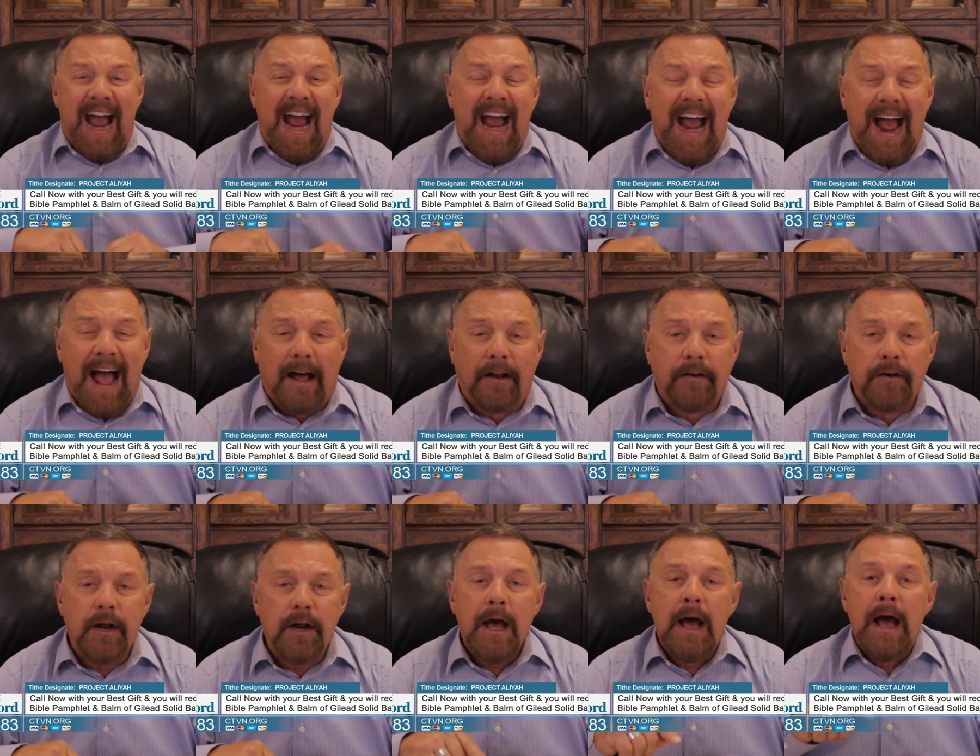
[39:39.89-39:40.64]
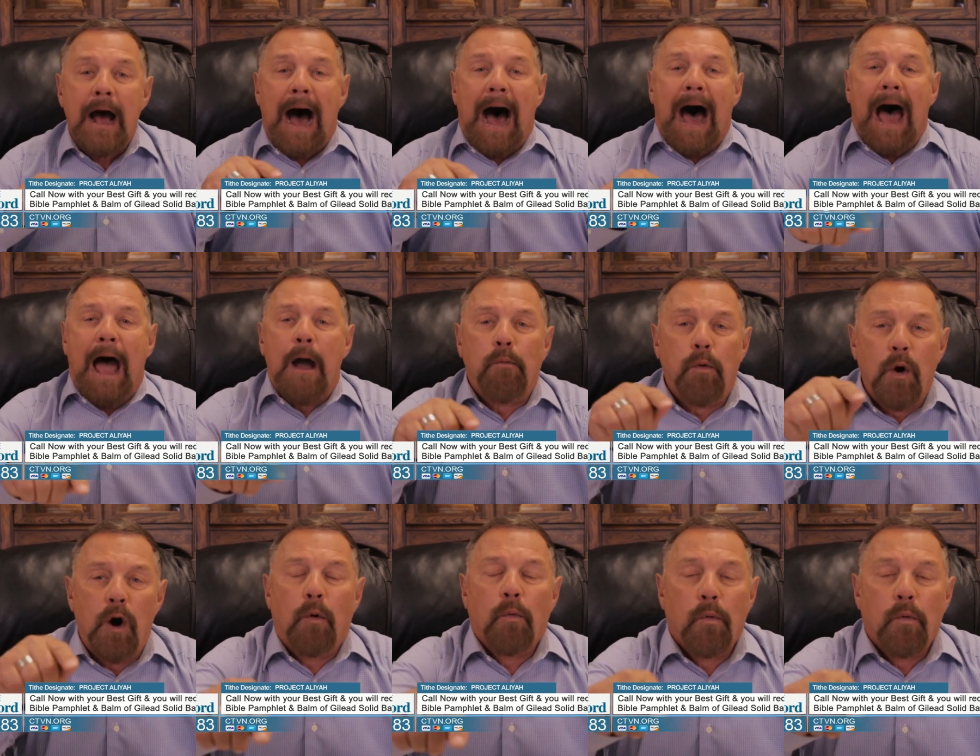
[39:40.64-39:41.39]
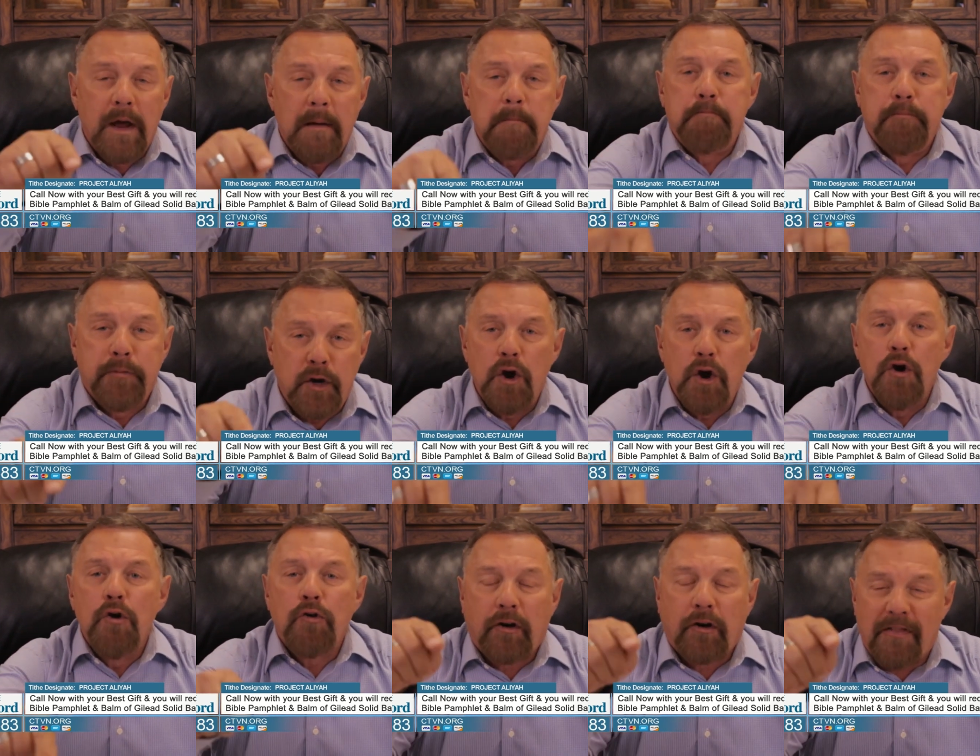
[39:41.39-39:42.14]
and I will
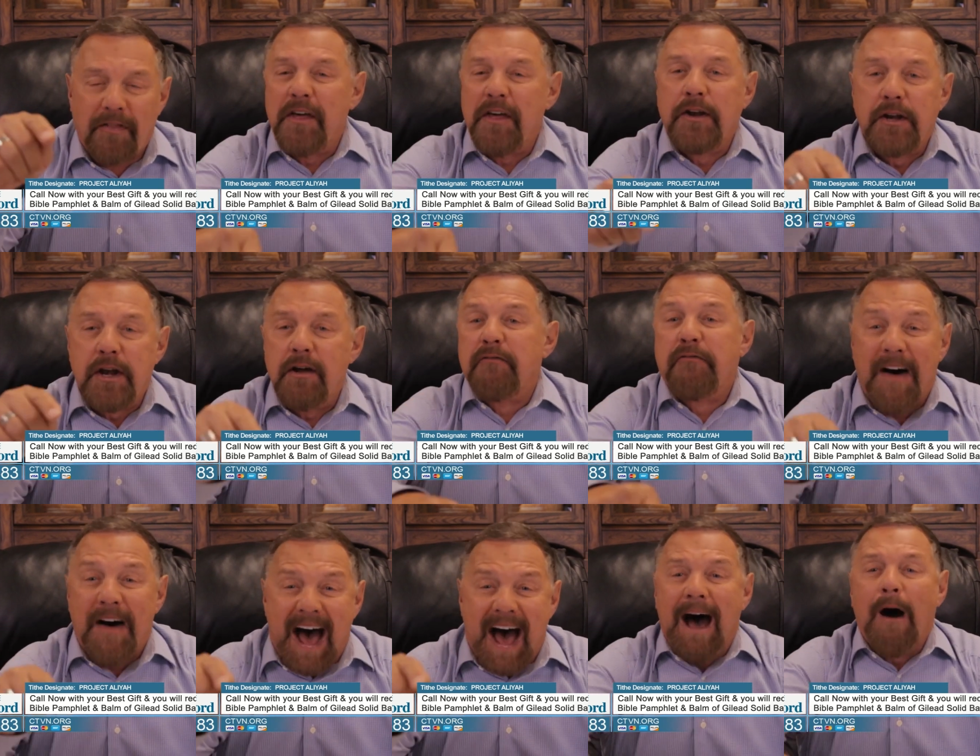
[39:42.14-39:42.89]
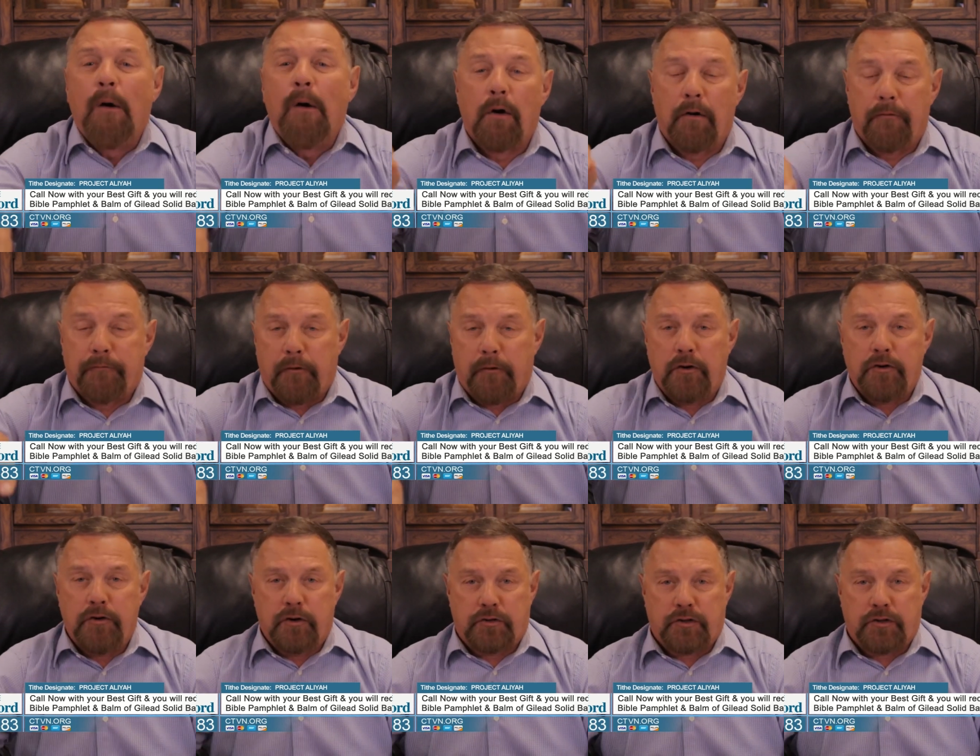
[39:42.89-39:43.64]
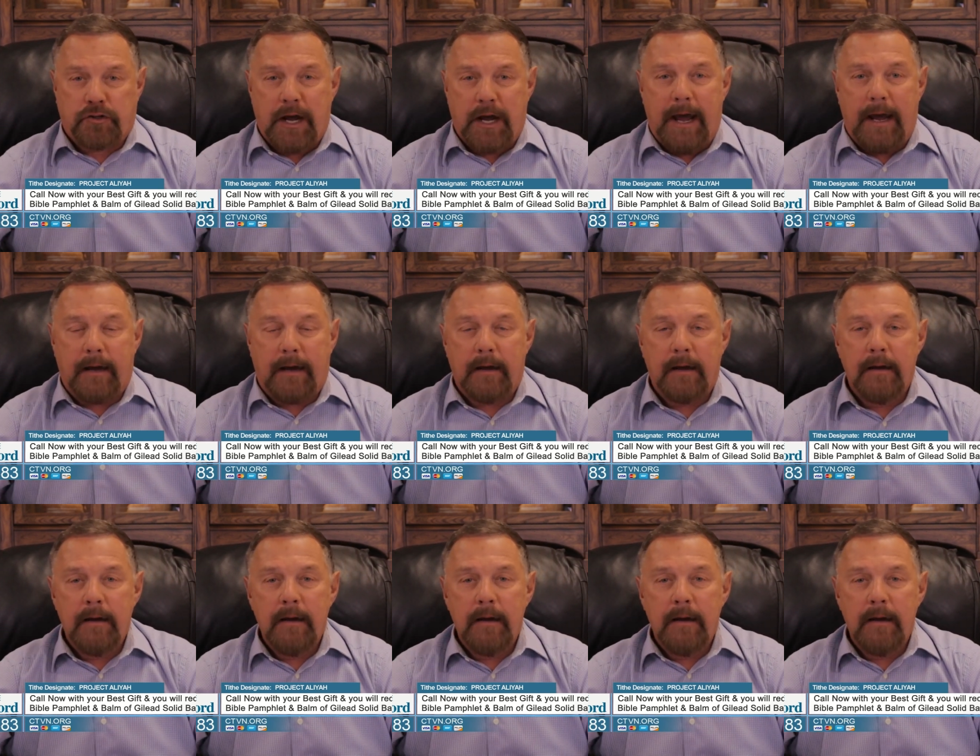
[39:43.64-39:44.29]
rebuke the devourer for your sake.